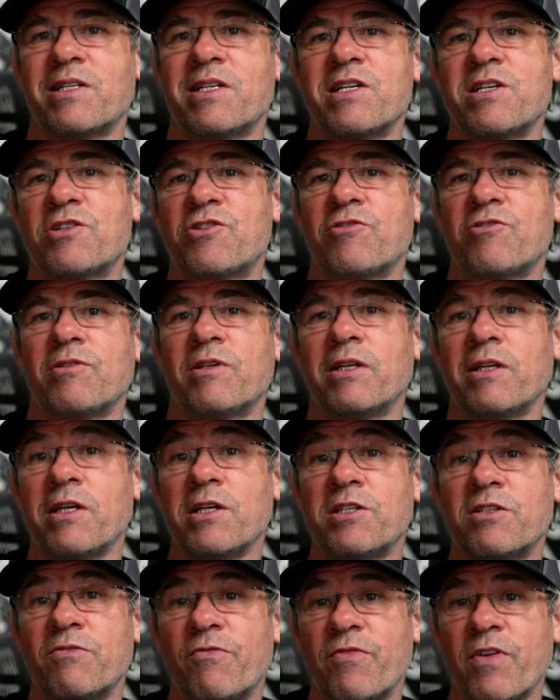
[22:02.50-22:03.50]
issue that
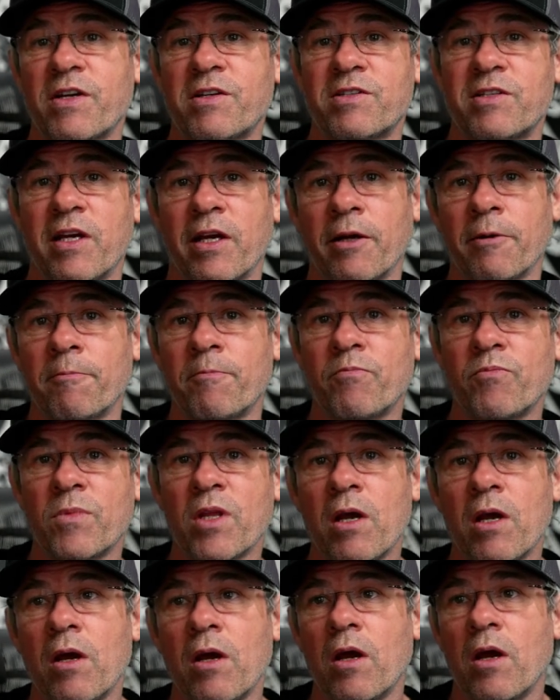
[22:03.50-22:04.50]
needs fixing,
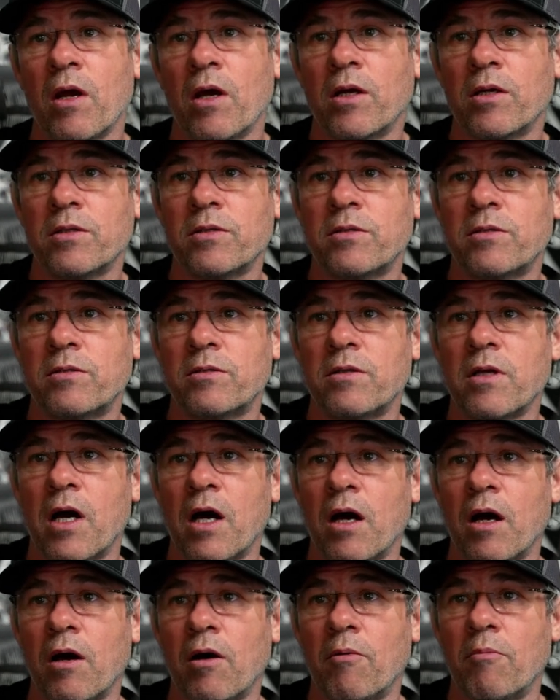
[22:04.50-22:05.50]

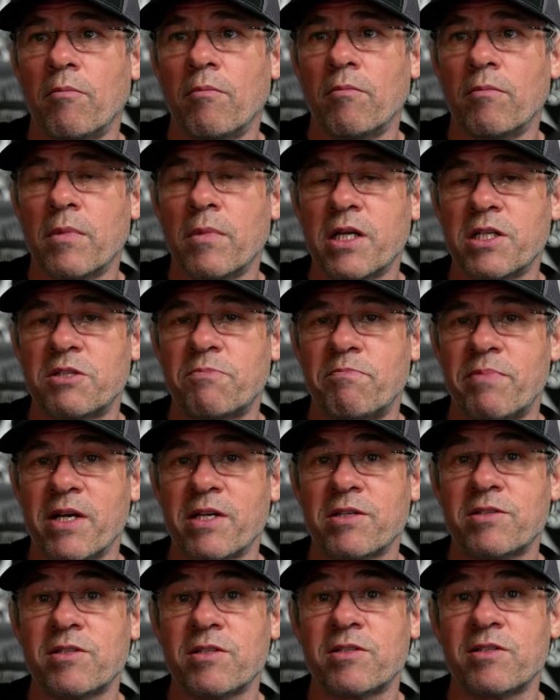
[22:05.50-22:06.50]
um, it's
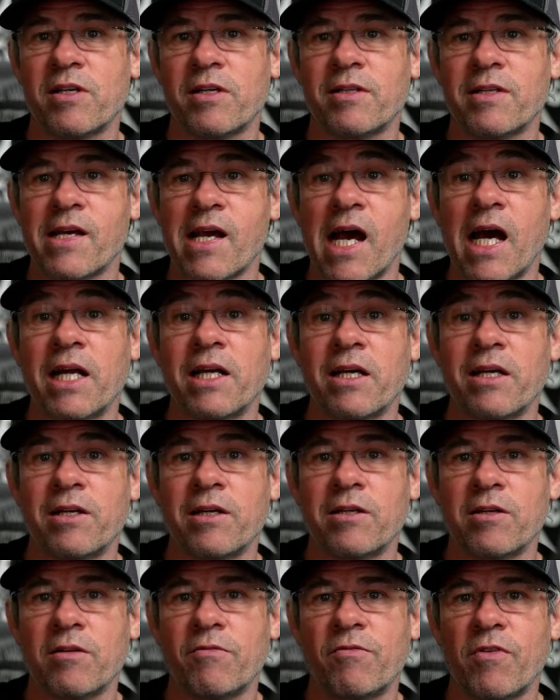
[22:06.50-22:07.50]
best to send the
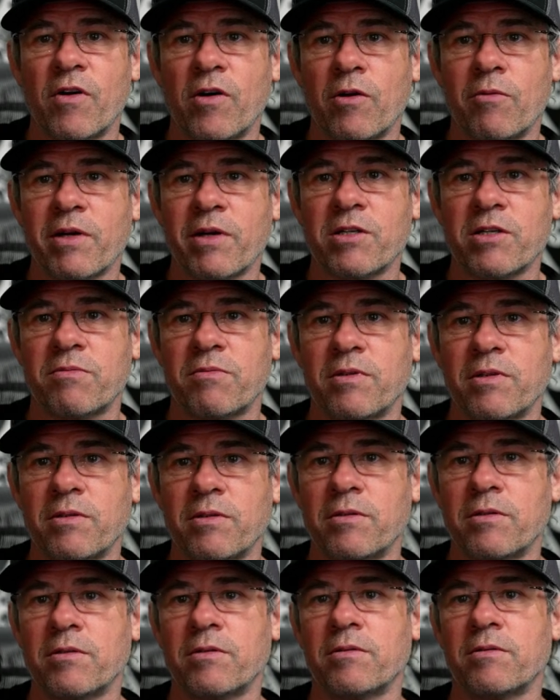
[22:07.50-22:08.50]
unedited photo because
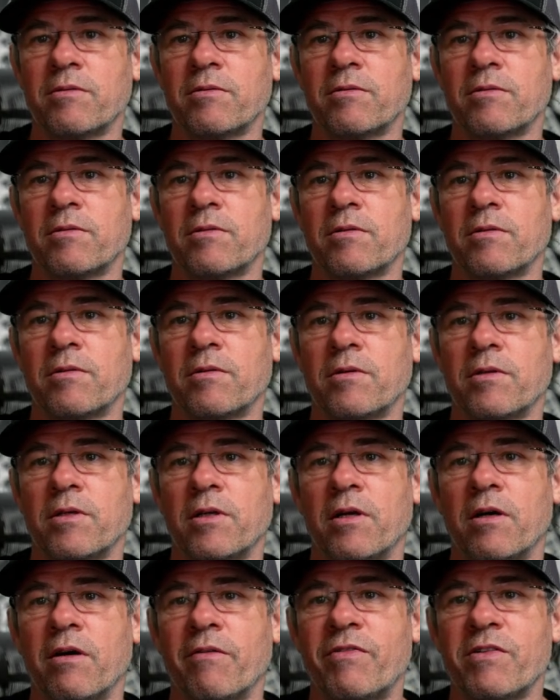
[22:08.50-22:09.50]
when you
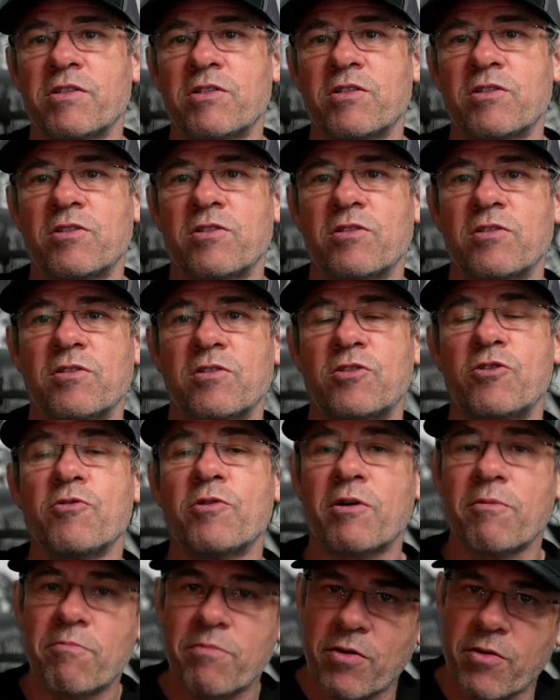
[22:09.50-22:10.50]
know if it's too
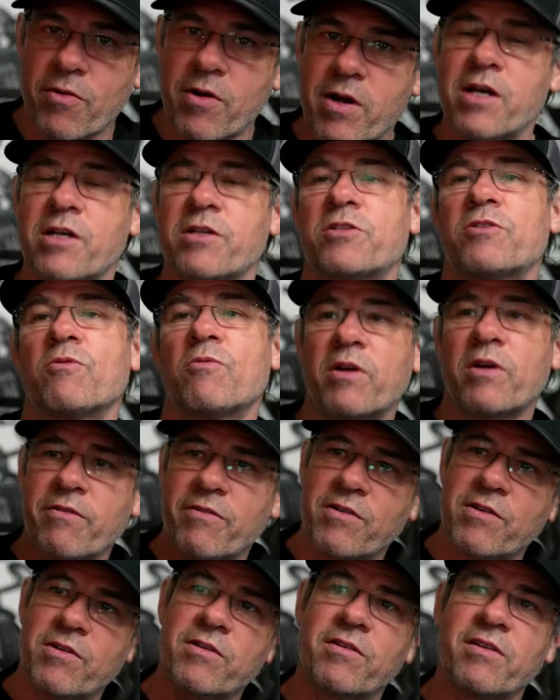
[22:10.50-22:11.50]
compressed or
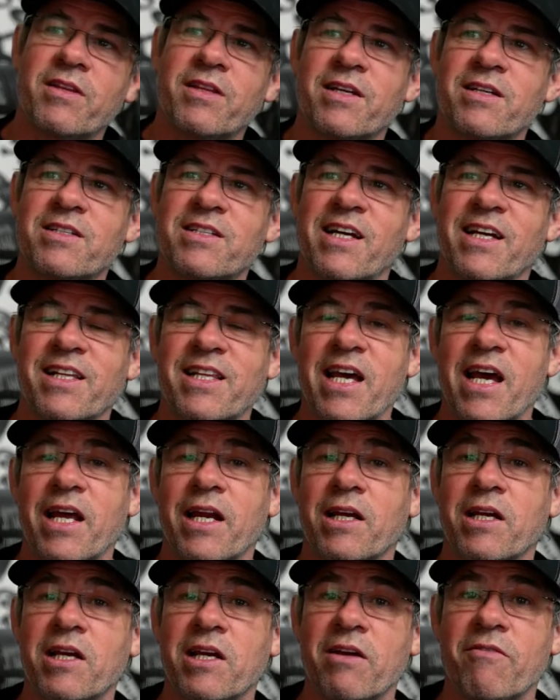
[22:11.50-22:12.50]
whatever things like that,
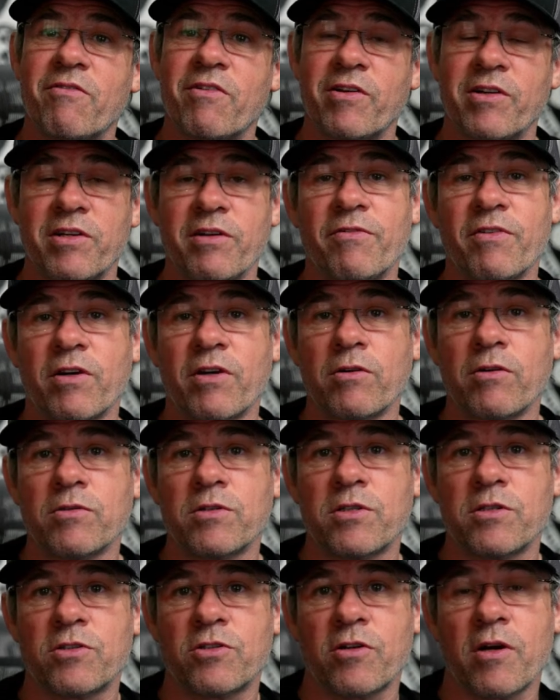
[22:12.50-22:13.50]
it can get very difficult
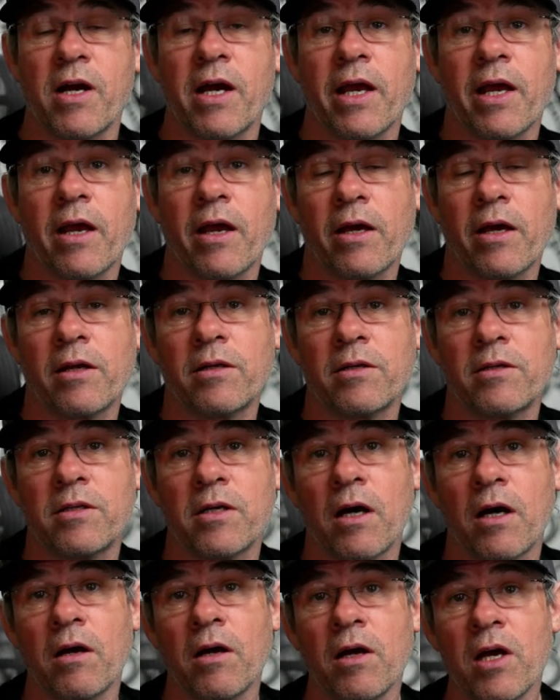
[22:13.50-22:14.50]
to try and
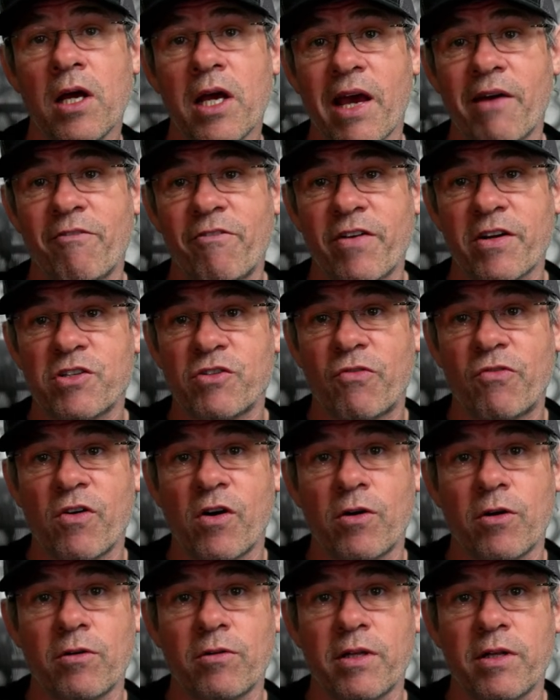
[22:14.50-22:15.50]
uh, and fix a
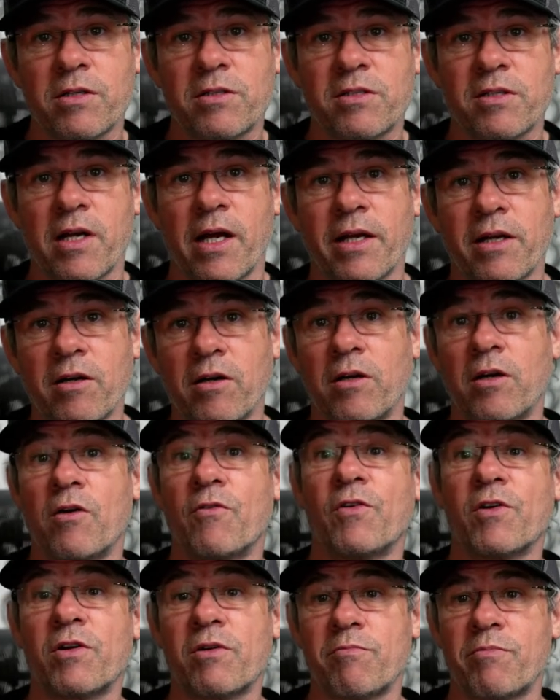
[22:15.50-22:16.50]
photo that's like got
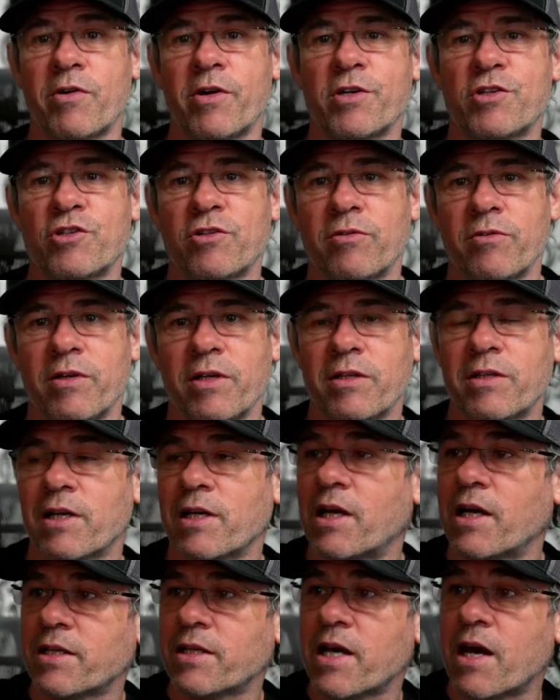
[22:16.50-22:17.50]
over compression or anything
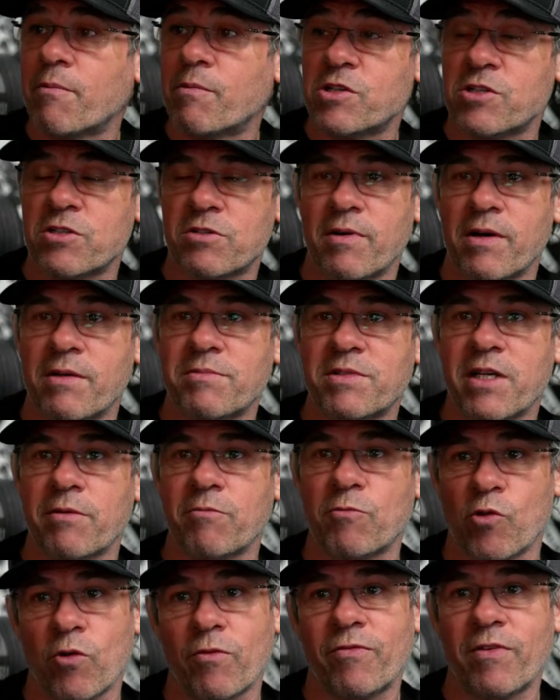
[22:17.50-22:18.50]
like that. Which is why I'm
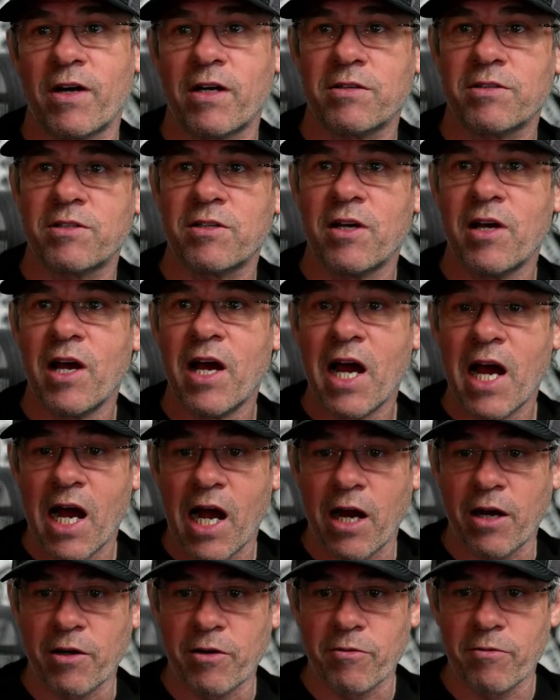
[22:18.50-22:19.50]
saying raw files
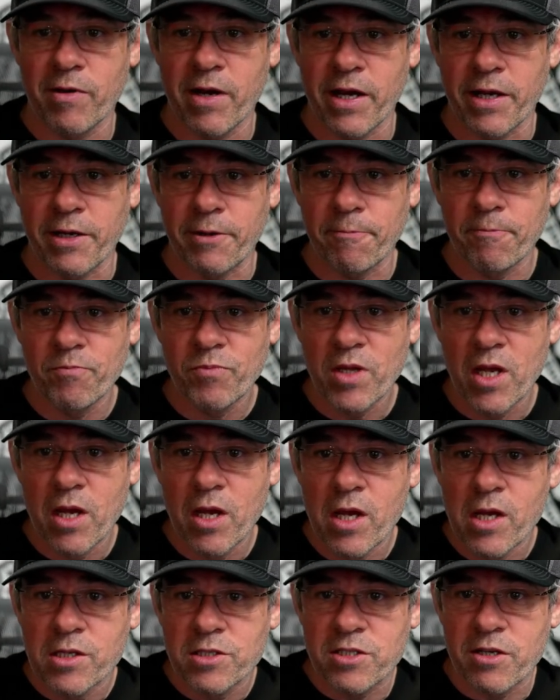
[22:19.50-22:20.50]
are great.
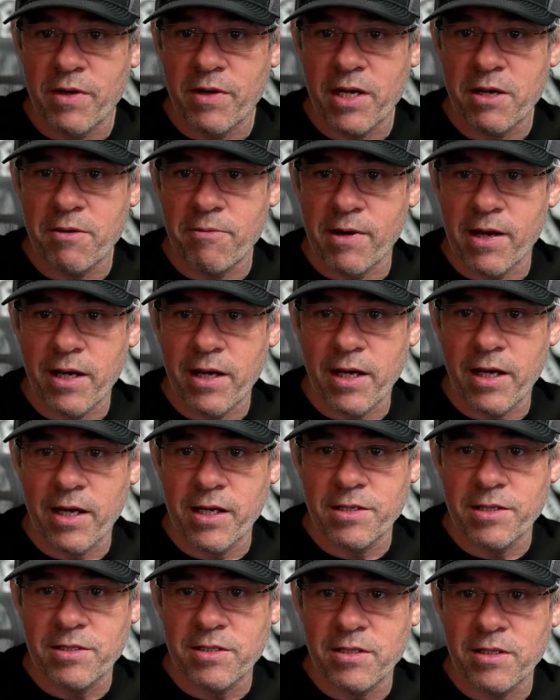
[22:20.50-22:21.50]
So anyway,
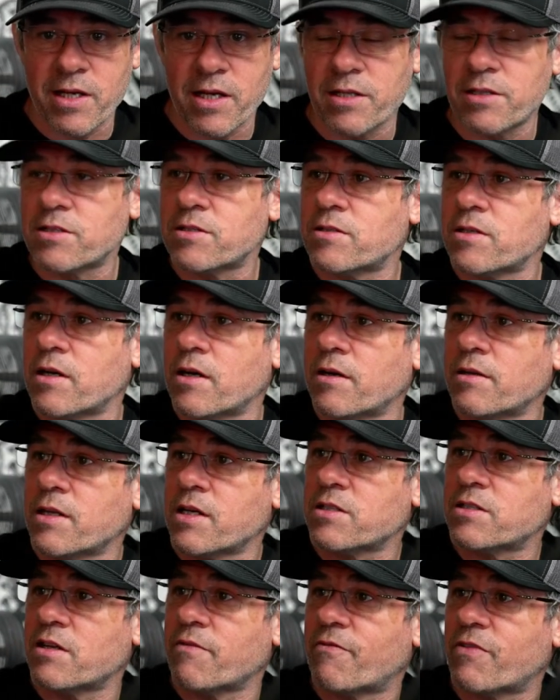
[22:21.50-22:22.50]
guys, that's uh,
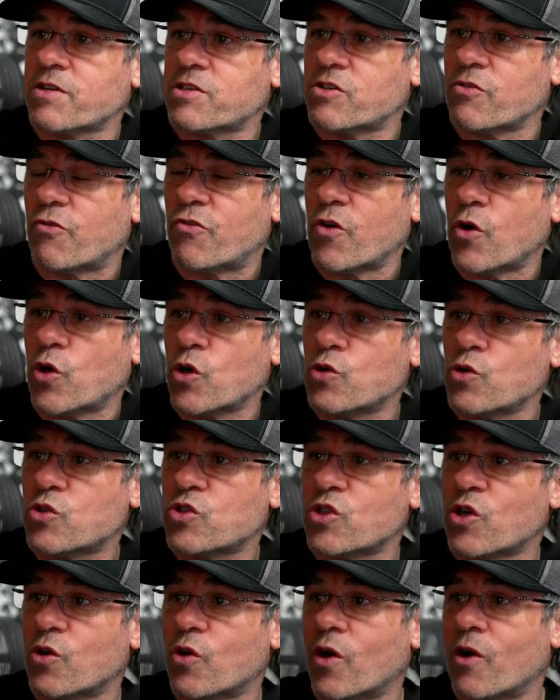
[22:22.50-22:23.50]
that's the fix the photo.
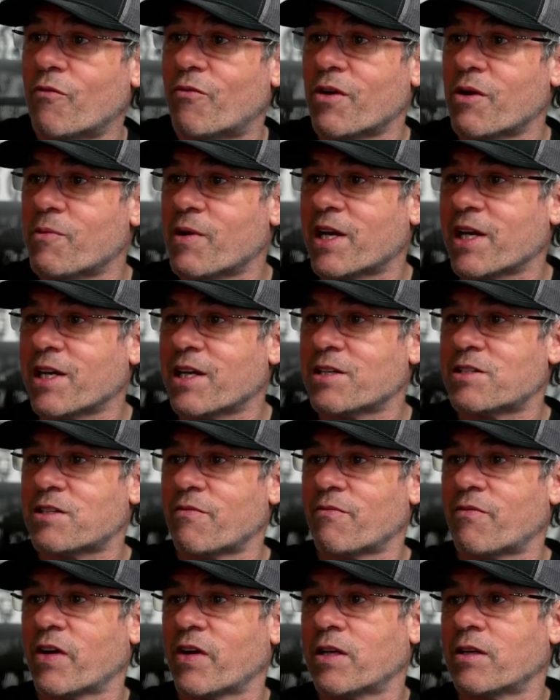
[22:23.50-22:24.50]
So hopefully we can get
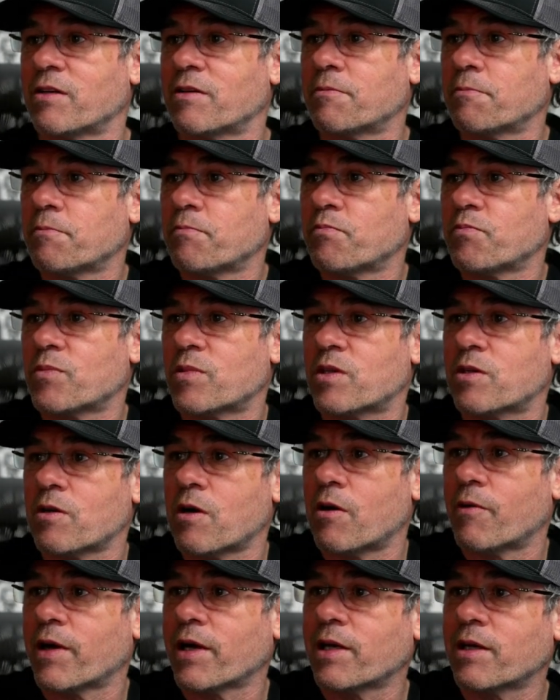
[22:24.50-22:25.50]
something
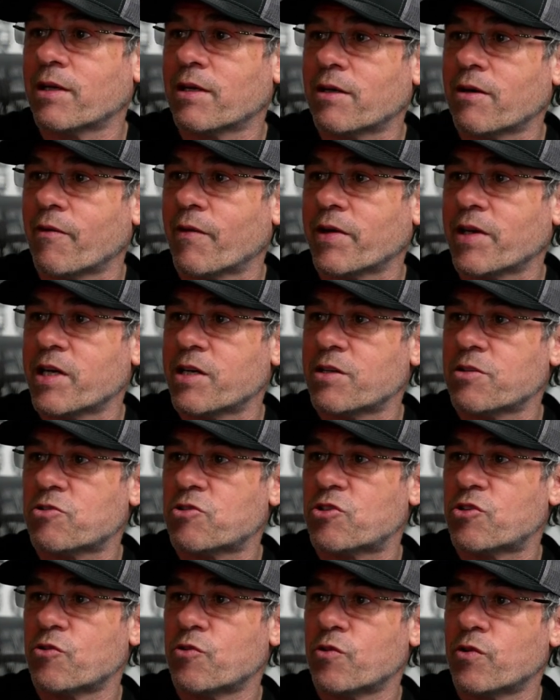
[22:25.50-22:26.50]
going going there
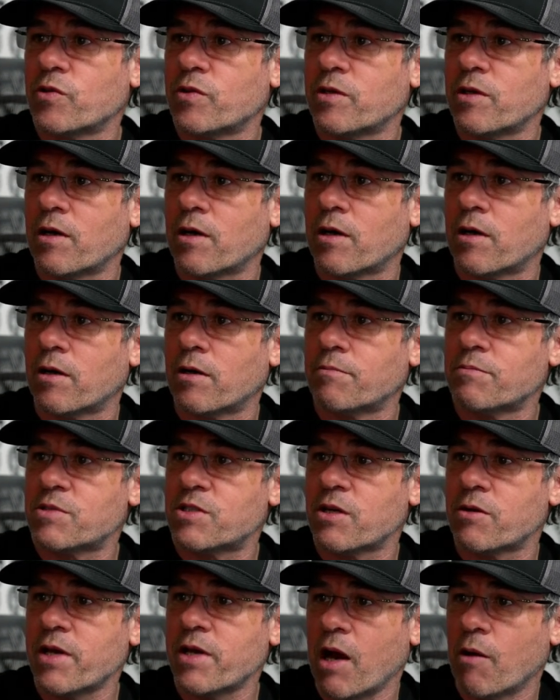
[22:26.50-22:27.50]
soon. Um,
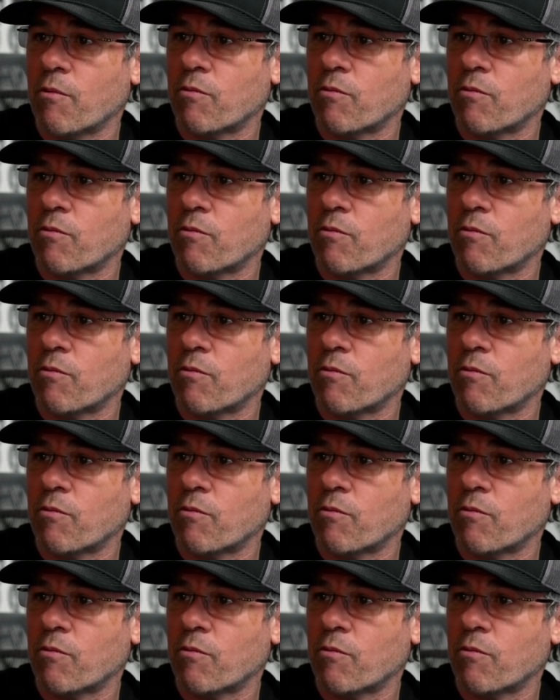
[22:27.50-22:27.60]
so yeah,